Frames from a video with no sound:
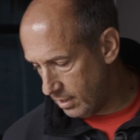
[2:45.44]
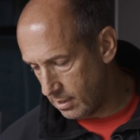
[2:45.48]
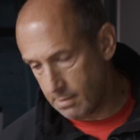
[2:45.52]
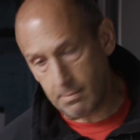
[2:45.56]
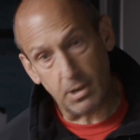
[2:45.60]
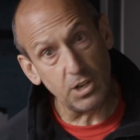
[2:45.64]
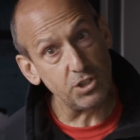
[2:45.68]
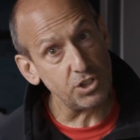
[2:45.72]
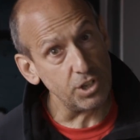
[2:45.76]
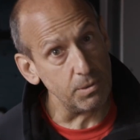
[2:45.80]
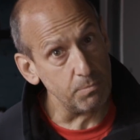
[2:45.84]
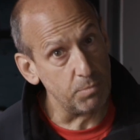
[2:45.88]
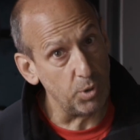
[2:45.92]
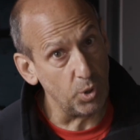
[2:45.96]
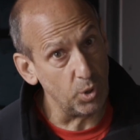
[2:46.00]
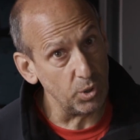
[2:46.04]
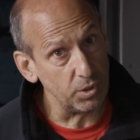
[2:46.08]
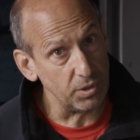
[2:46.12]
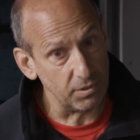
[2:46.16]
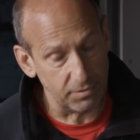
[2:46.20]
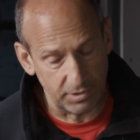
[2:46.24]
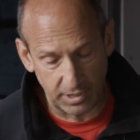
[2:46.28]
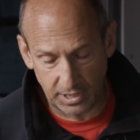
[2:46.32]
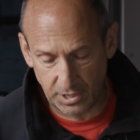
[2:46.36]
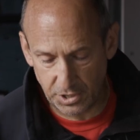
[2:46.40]
of the most
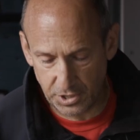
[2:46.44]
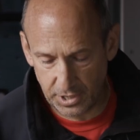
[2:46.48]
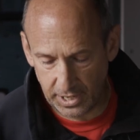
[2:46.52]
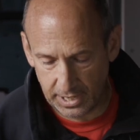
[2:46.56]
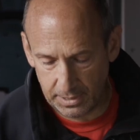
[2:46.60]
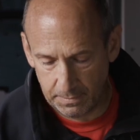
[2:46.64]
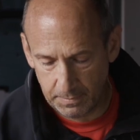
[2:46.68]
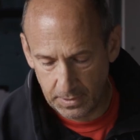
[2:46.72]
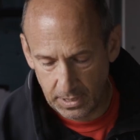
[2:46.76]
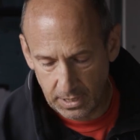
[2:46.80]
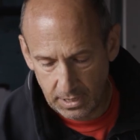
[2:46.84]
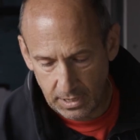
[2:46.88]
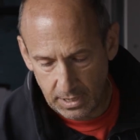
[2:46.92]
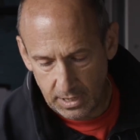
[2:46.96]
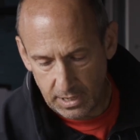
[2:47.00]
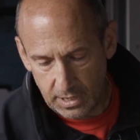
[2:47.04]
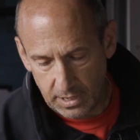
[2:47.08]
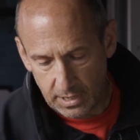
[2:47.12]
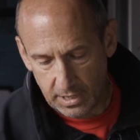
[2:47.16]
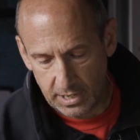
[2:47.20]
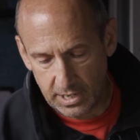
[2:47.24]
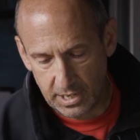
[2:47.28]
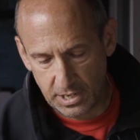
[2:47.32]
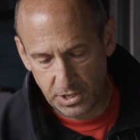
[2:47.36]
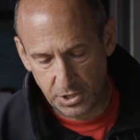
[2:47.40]
important things then,
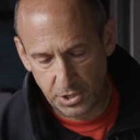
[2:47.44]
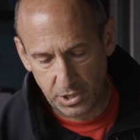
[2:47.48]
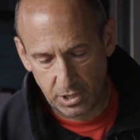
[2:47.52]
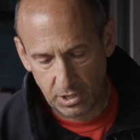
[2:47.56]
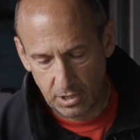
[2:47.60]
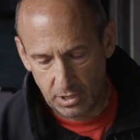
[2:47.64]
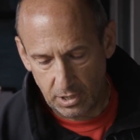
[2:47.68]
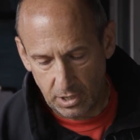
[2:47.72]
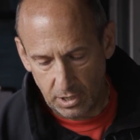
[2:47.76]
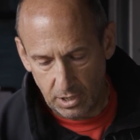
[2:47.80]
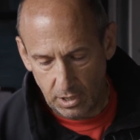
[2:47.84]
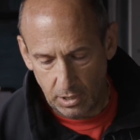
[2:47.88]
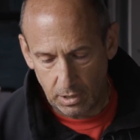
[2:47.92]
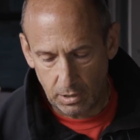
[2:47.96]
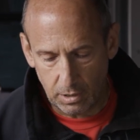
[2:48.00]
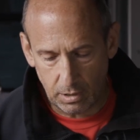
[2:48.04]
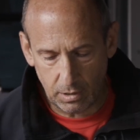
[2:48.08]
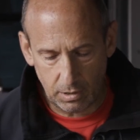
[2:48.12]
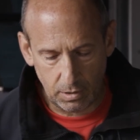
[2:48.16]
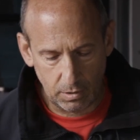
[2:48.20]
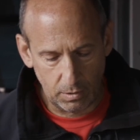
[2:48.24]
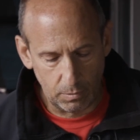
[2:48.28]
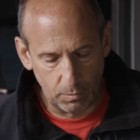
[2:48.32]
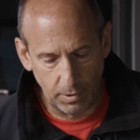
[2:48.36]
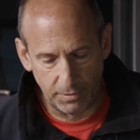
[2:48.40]
is
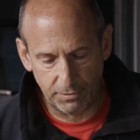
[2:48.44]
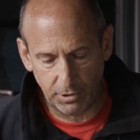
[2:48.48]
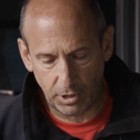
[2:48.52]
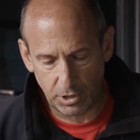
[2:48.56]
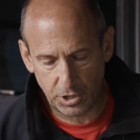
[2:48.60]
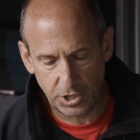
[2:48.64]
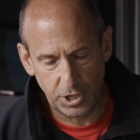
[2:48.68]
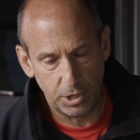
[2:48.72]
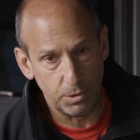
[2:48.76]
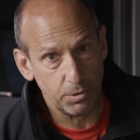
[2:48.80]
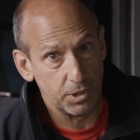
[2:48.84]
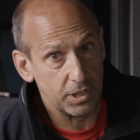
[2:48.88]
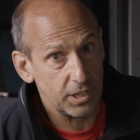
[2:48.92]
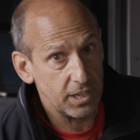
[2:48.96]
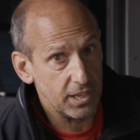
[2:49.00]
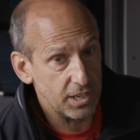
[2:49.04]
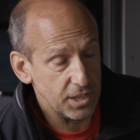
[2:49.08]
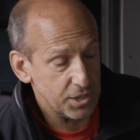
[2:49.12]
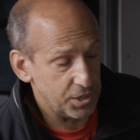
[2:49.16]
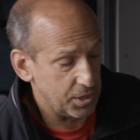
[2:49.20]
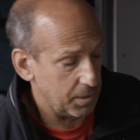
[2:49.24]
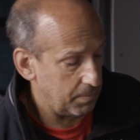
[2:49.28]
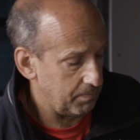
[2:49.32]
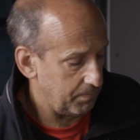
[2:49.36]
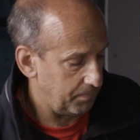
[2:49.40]
we've got 2 of
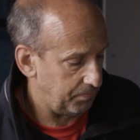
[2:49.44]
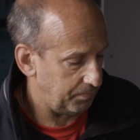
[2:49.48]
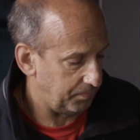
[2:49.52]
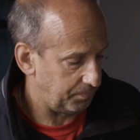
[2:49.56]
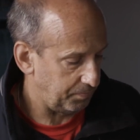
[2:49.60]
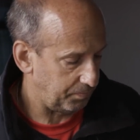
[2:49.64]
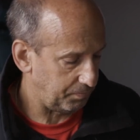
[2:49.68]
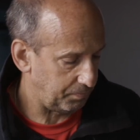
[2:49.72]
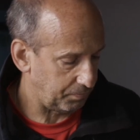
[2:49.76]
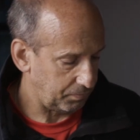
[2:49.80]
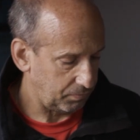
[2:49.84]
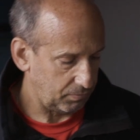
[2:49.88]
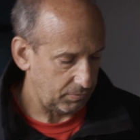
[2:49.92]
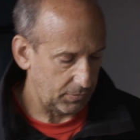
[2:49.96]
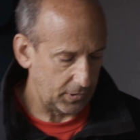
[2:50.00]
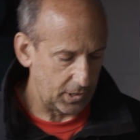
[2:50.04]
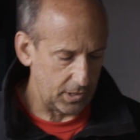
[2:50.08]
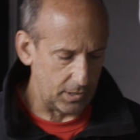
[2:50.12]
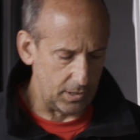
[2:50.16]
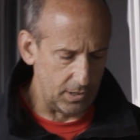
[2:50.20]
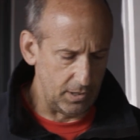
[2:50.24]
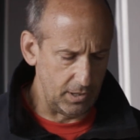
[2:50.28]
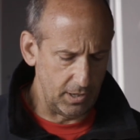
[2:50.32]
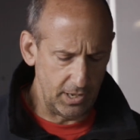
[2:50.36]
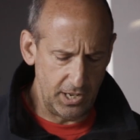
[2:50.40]
these.
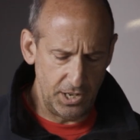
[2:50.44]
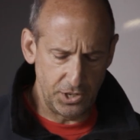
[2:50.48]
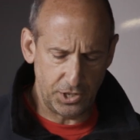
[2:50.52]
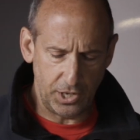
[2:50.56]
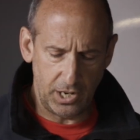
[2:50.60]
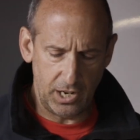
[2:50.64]
These